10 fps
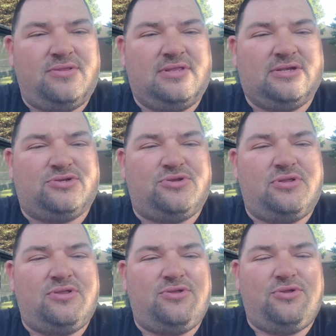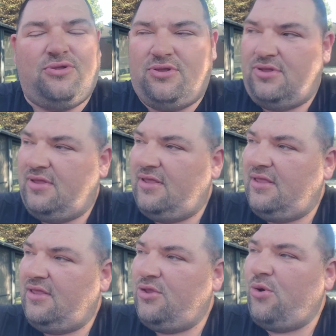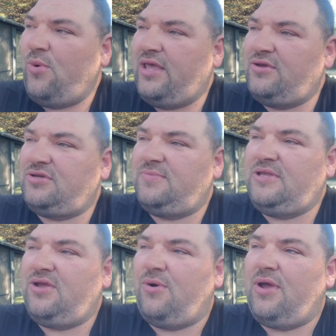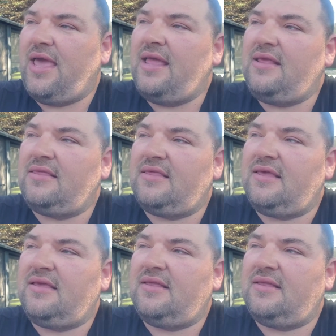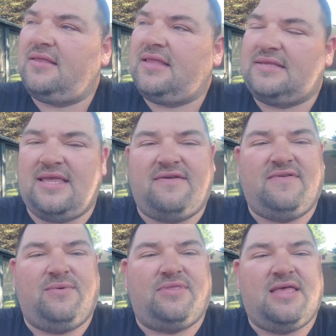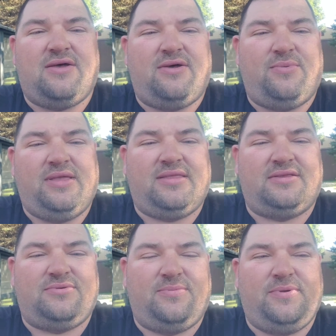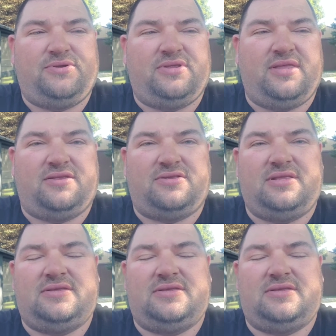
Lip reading: There's no way you should be towing anything that's heavy without a weight distribution hitch.